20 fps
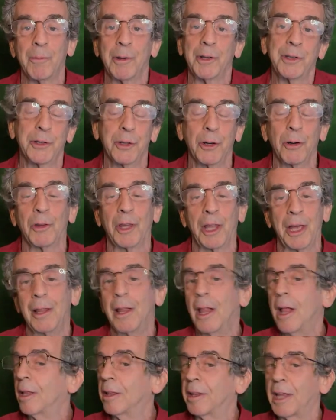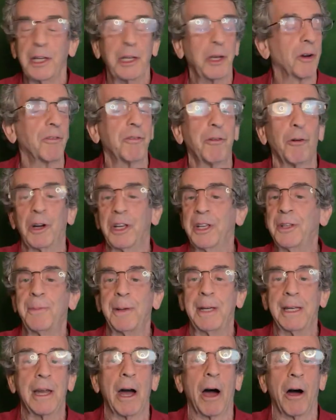But certainly let your voice
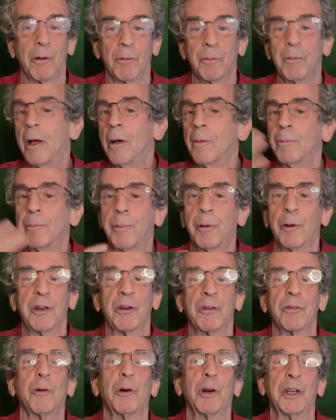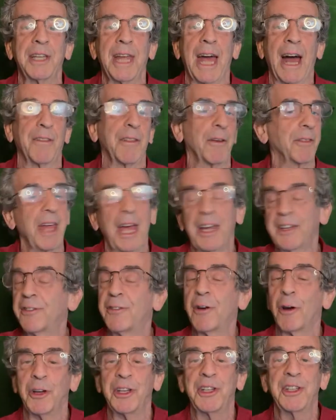be known. Put your voice out there. That's
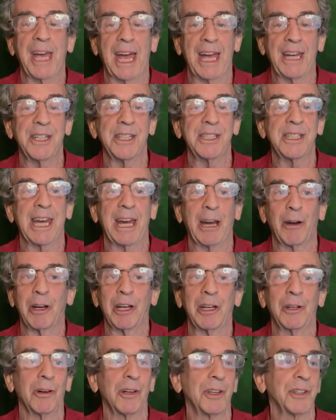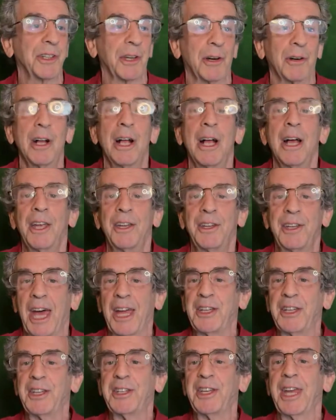very Sagittarian also.
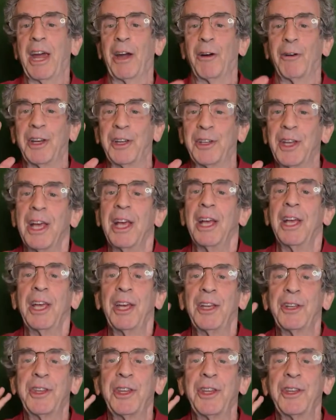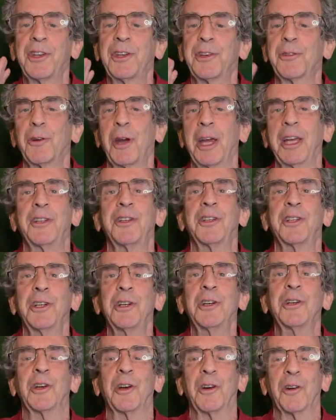Sagittarius is this straight
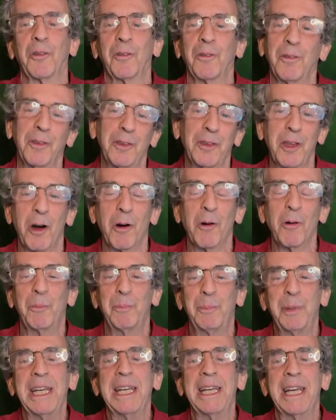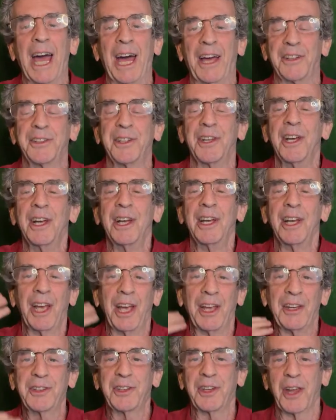shooter, no BS.
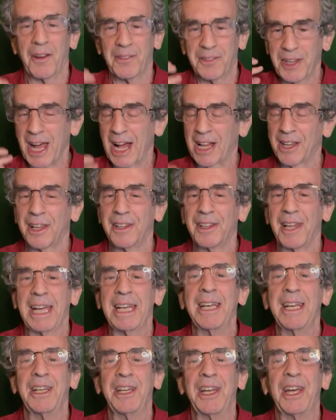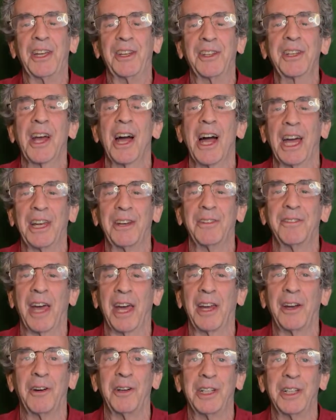It's tell it like it is kind of
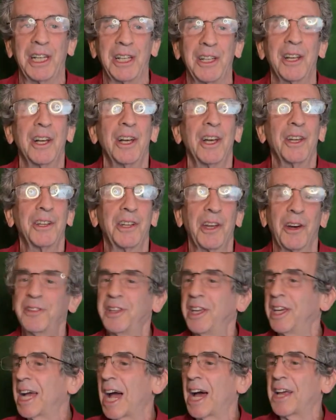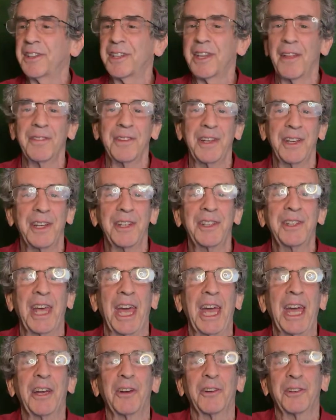energy. So if you got something to
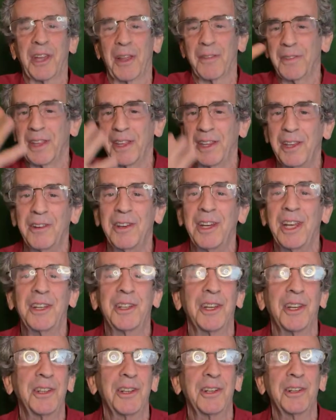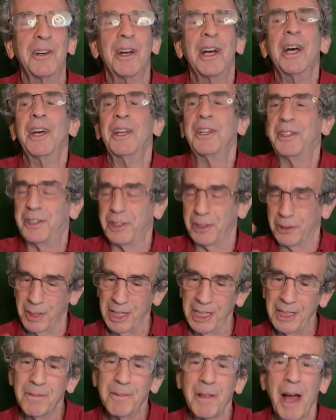say or something you need to do
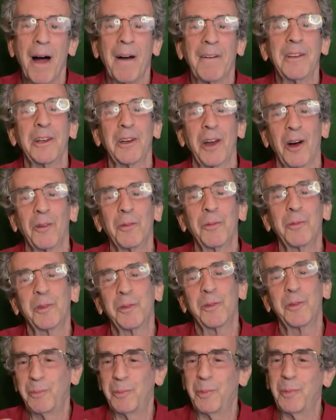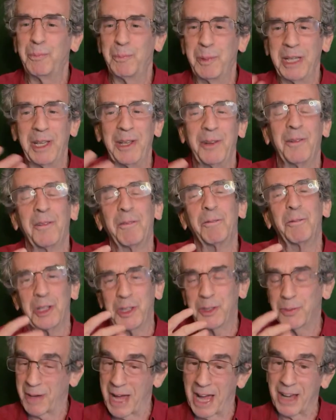it. Be
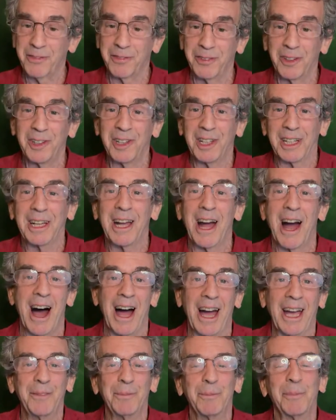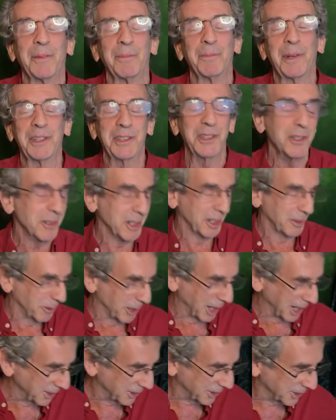respectful and kind, but do it,
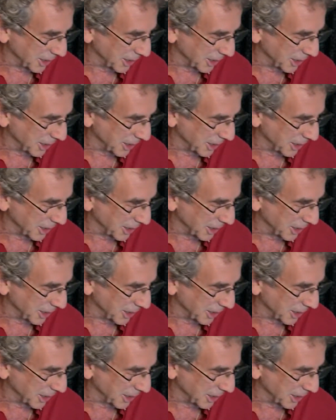right?